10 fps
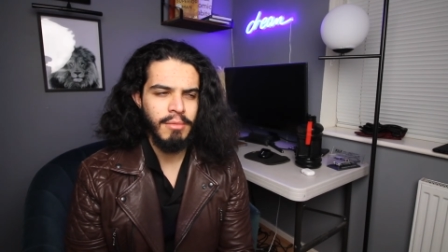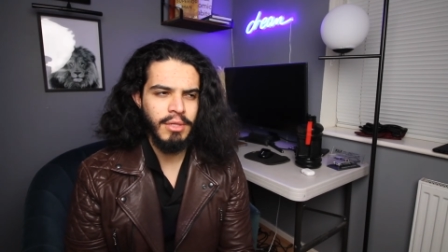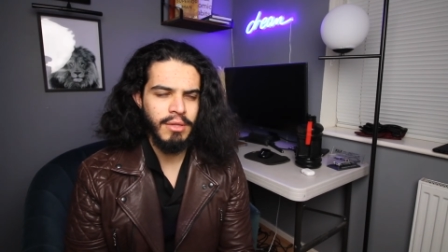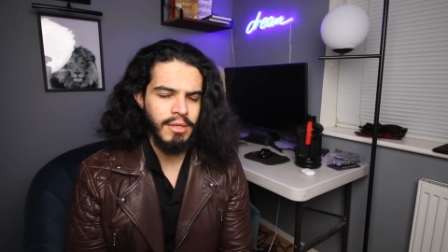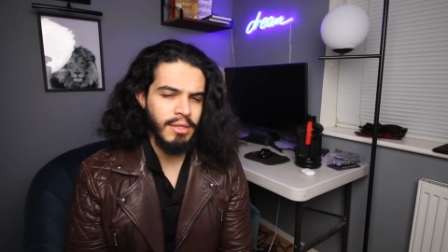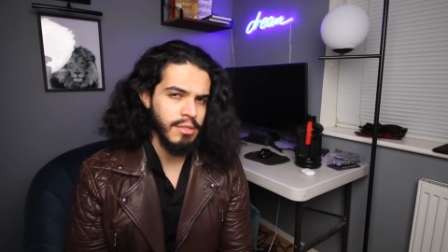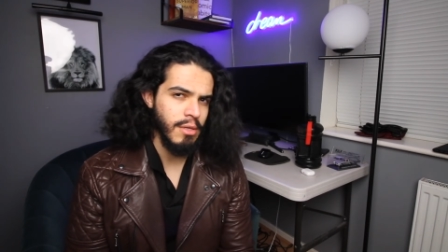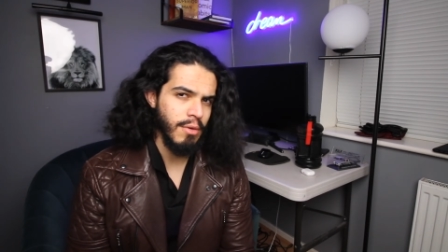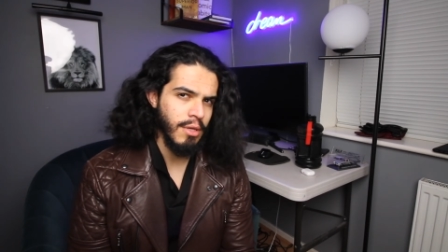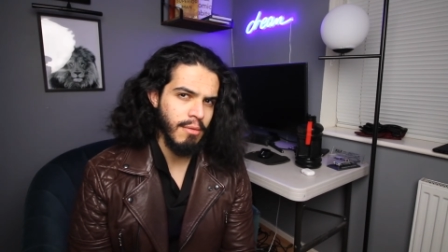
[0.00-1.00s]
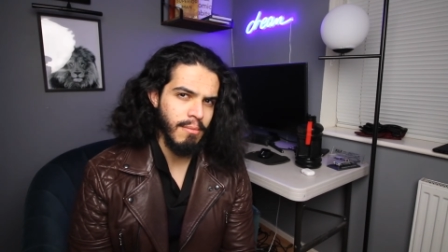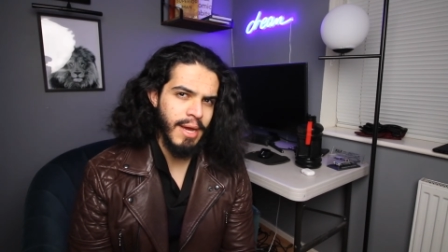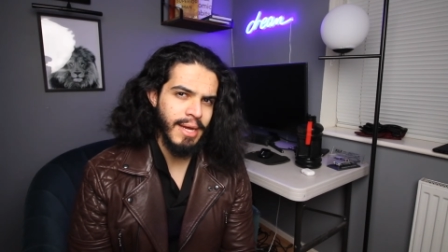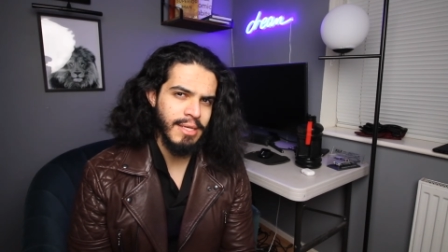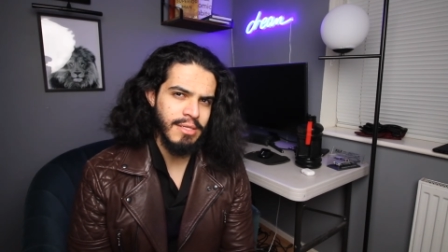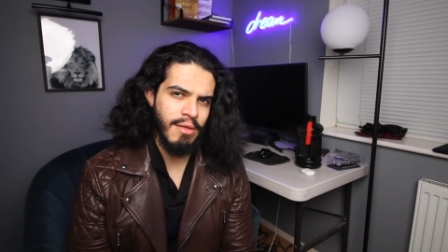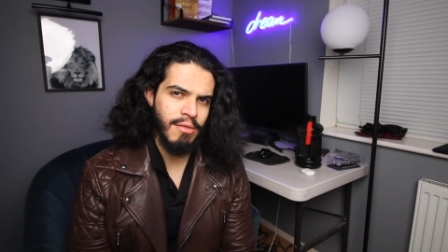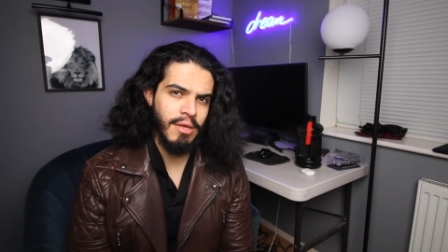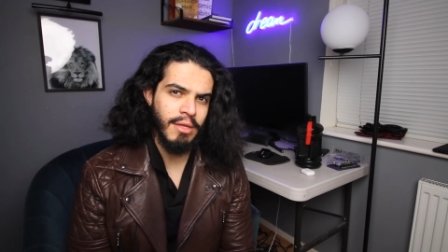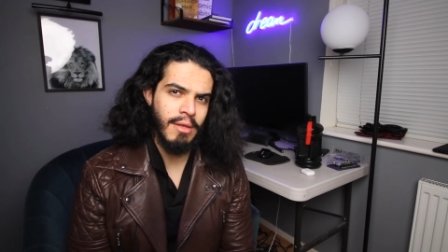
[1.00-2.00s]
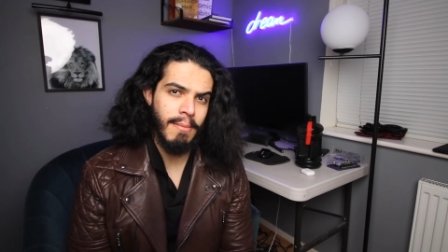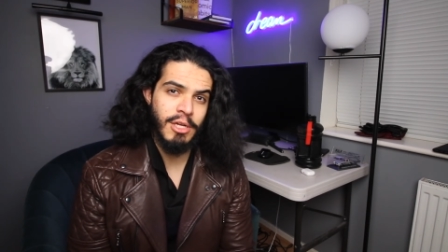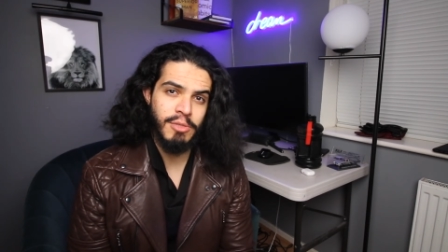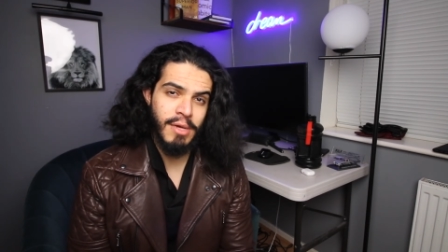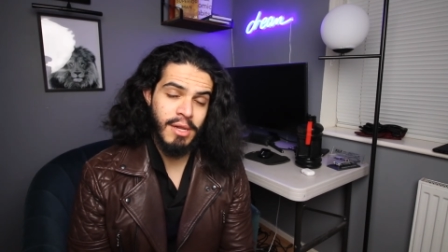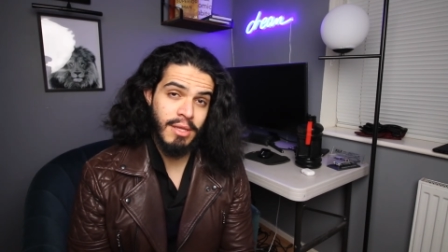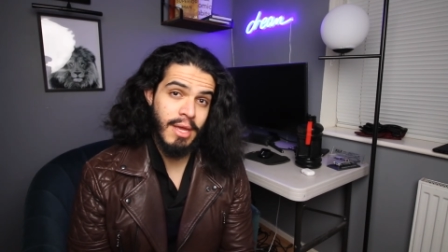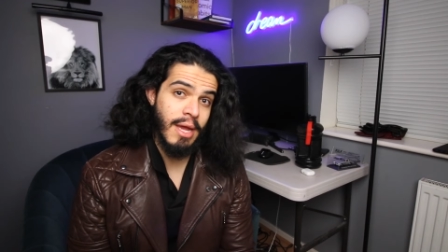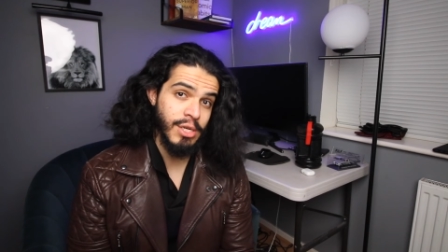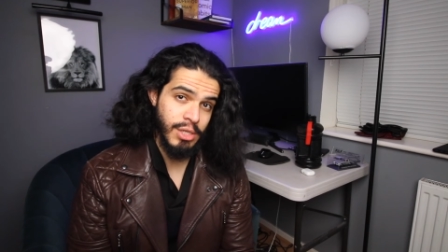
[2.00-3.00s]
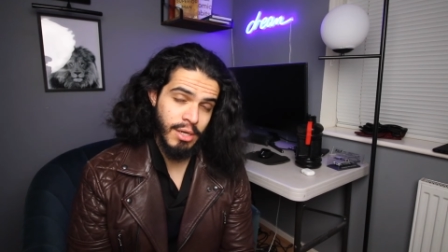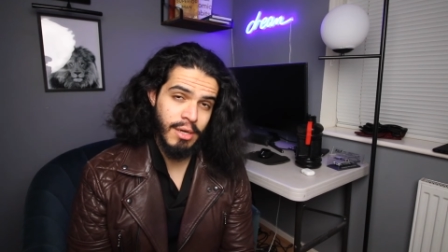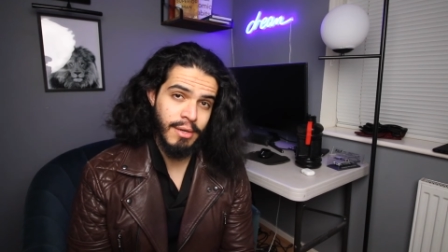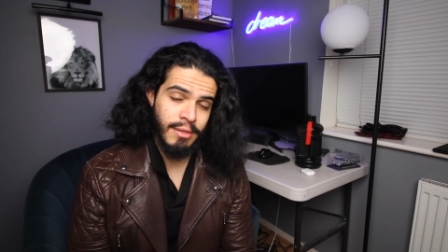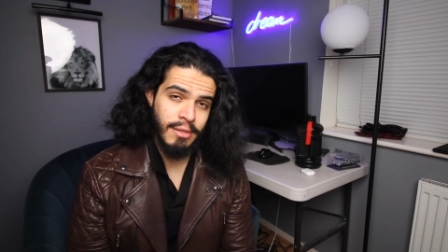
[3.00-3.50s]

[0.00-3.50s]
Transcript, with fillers: But the thing that's holding them back is they think they're much better than they actually are